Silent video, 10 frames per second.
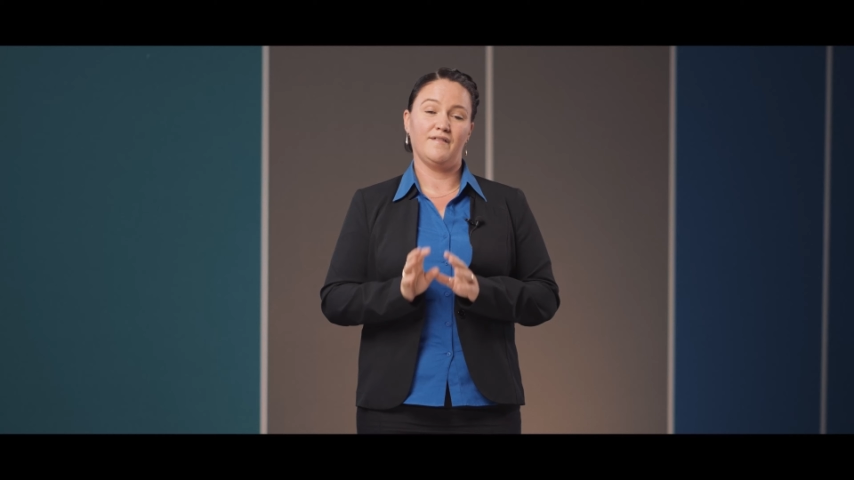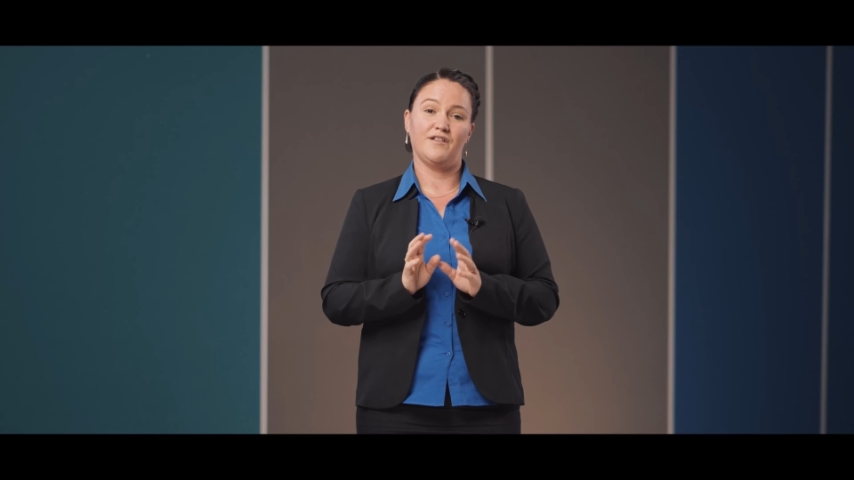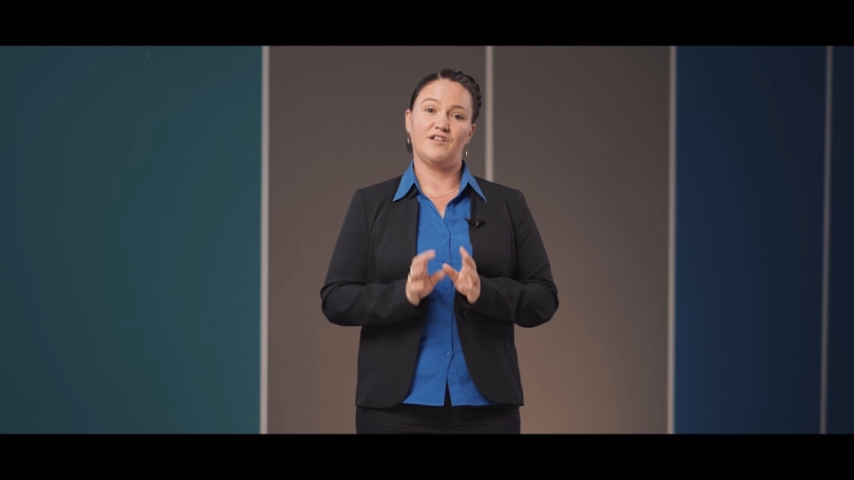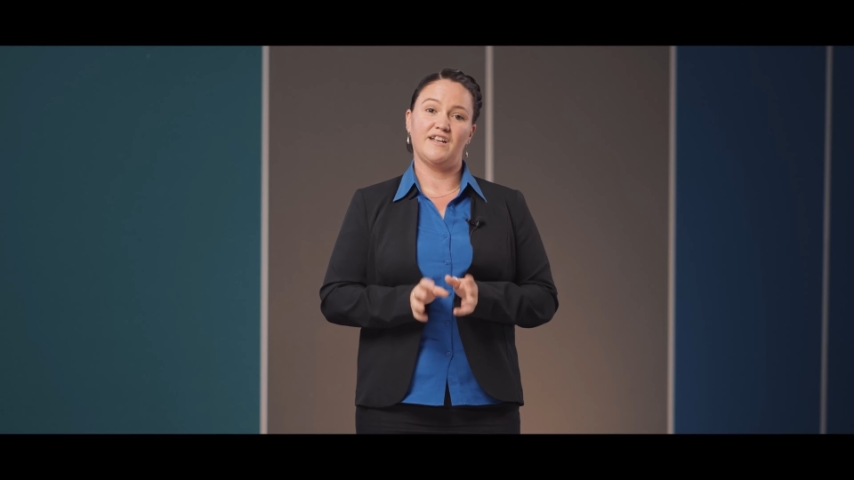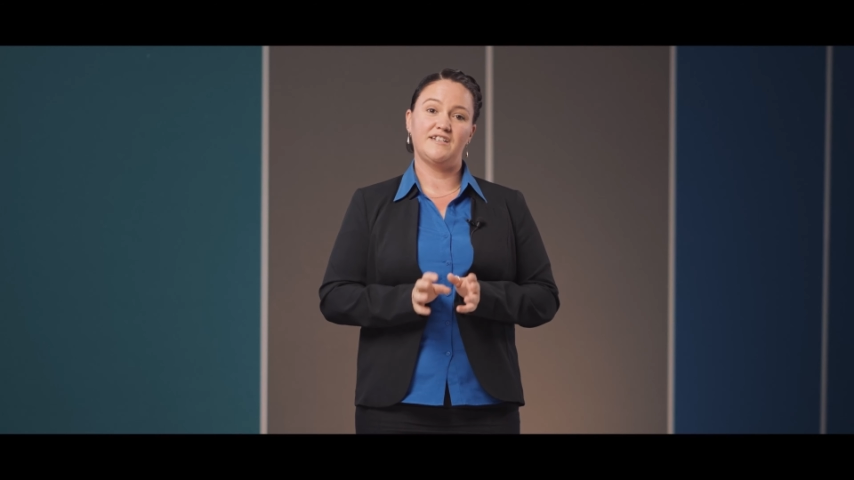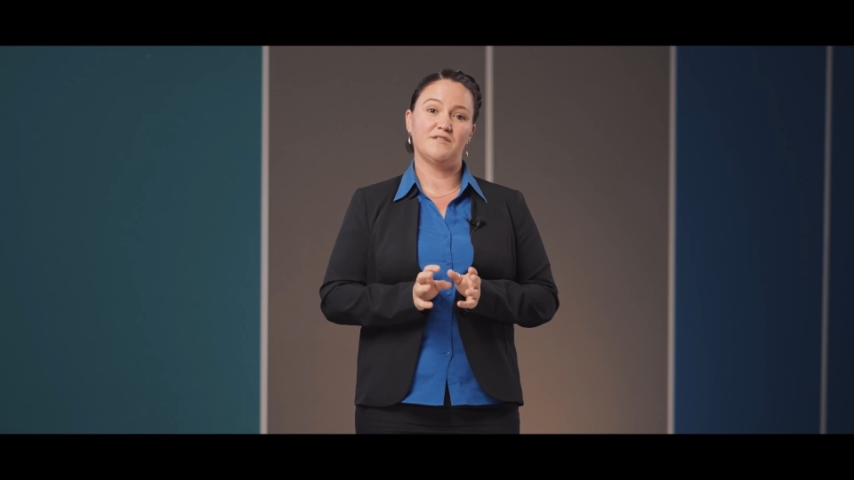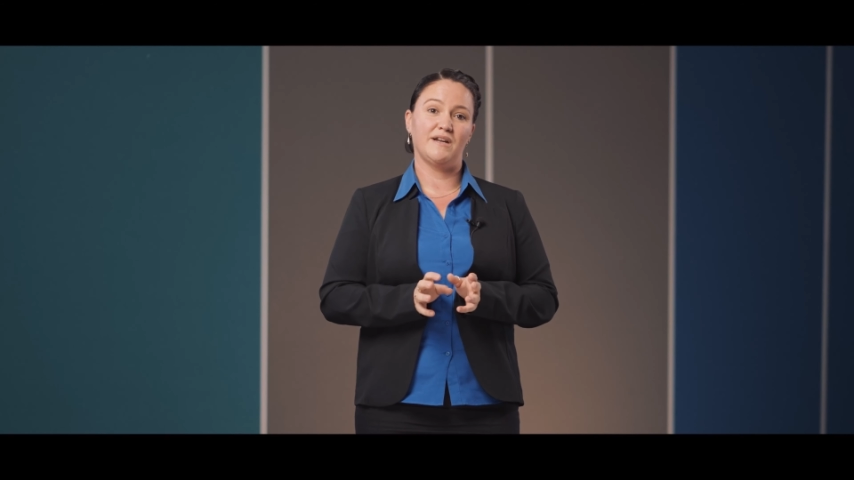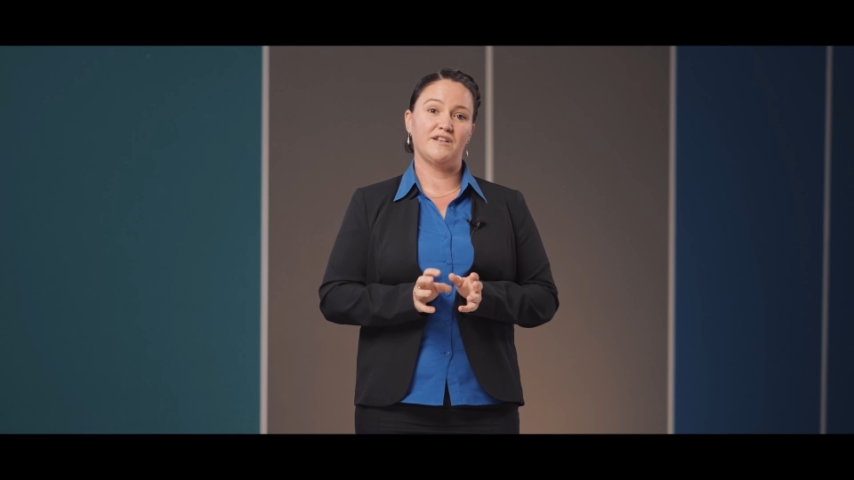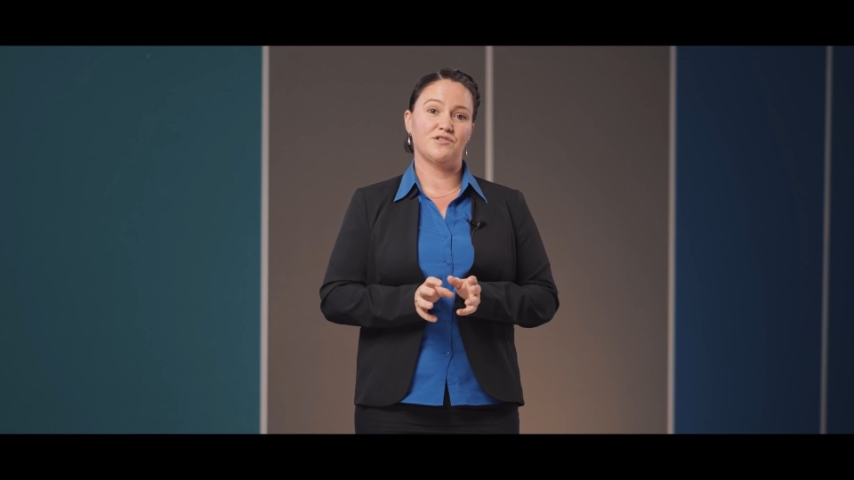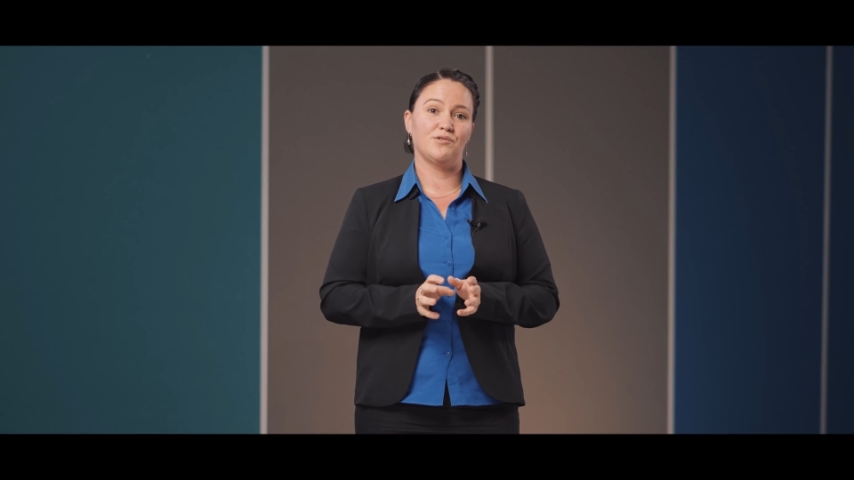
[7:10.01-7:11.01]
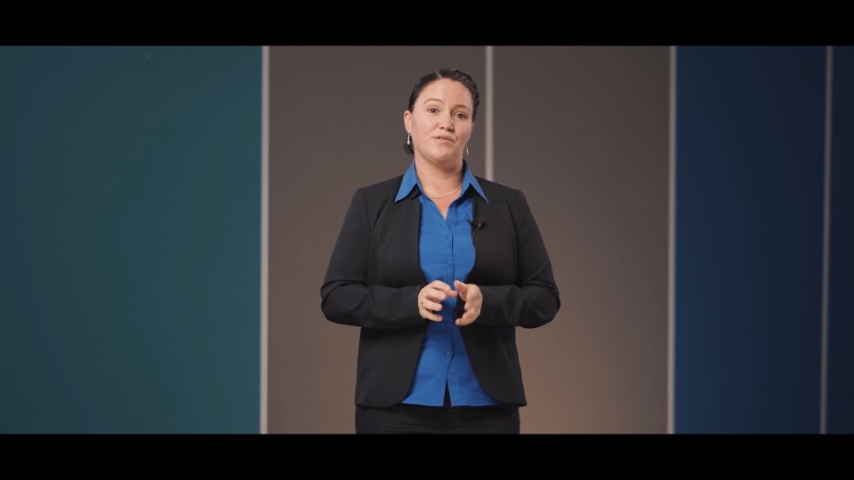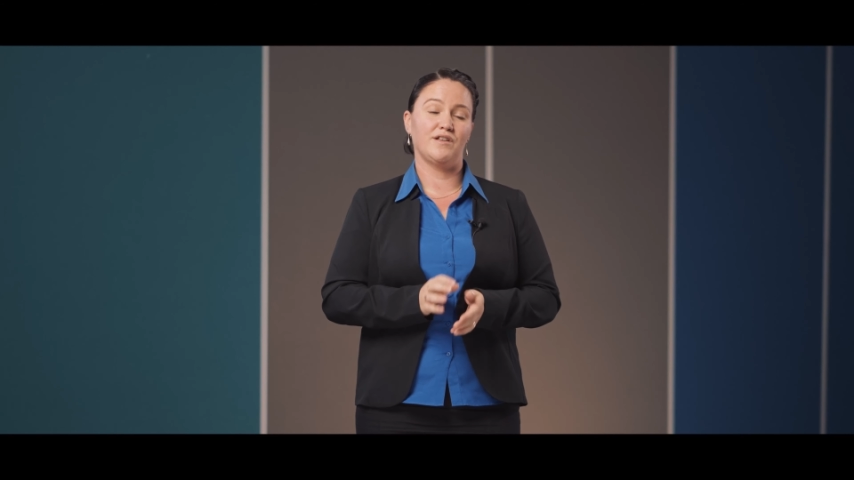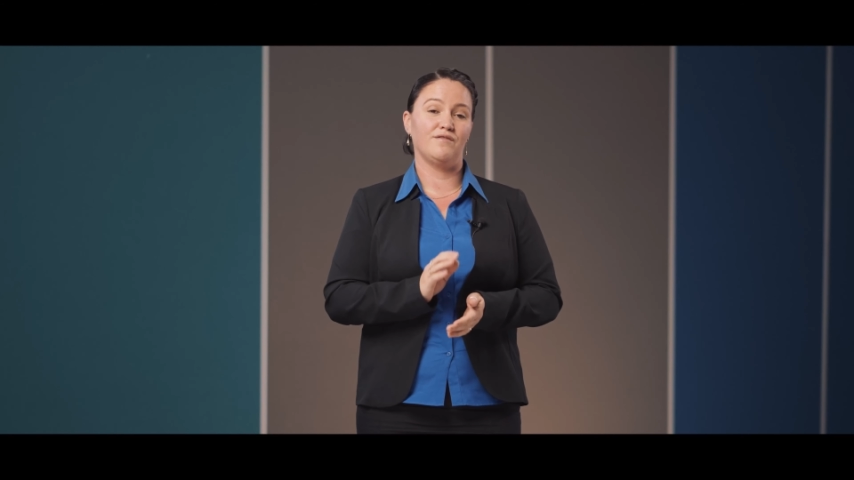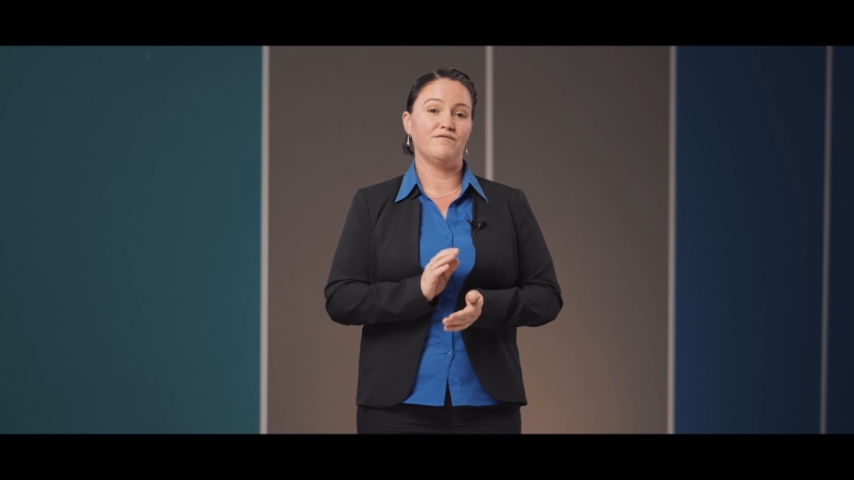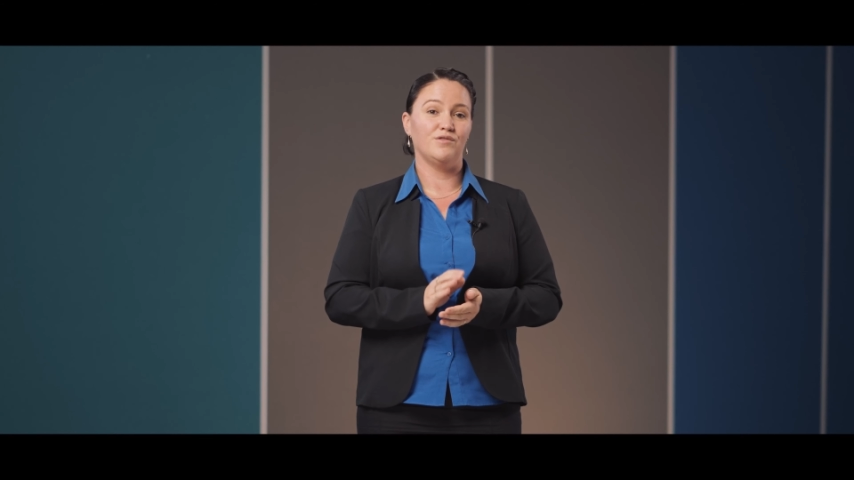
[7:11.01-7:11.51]
So you need to make sure
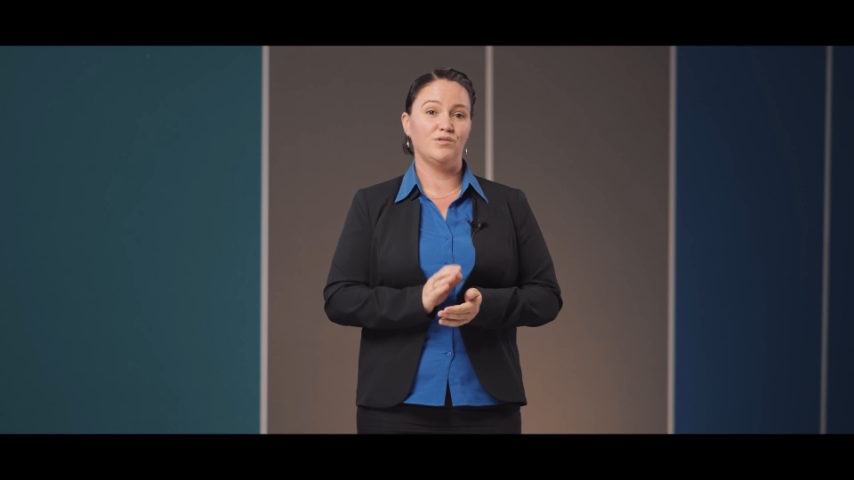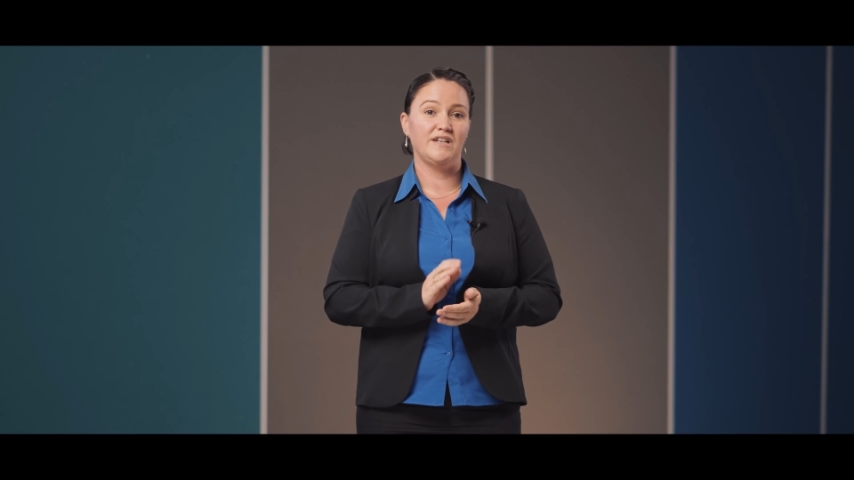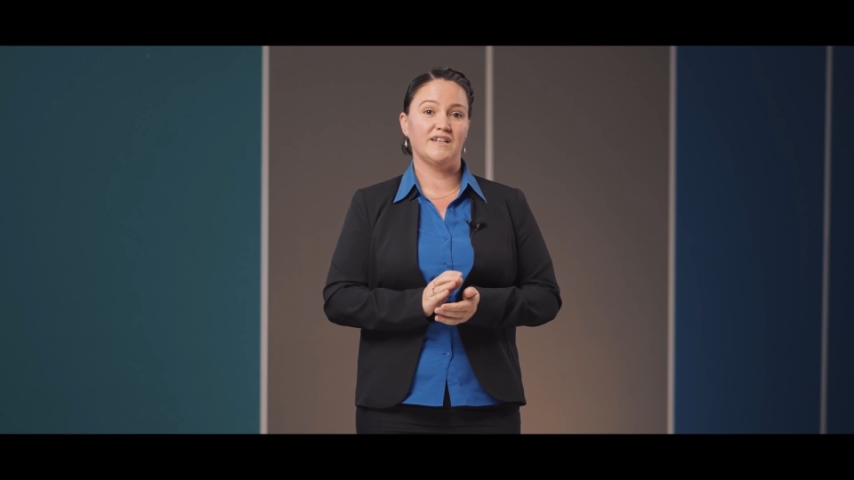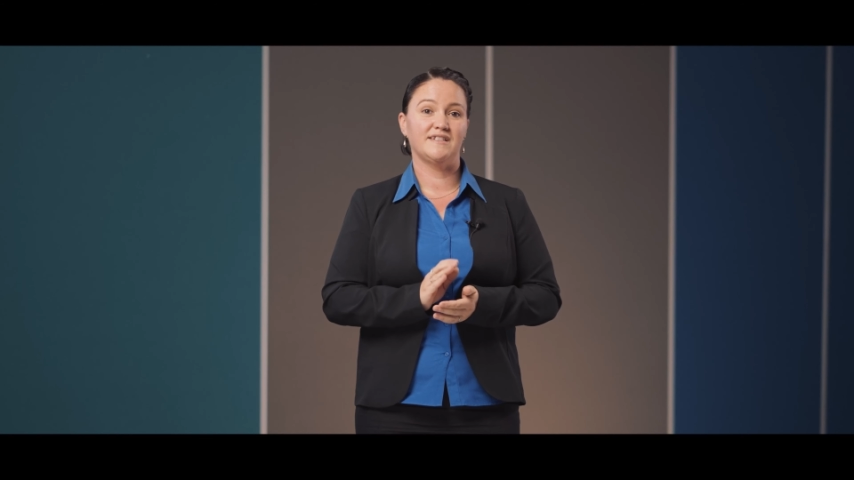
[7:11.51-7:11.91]
that you fully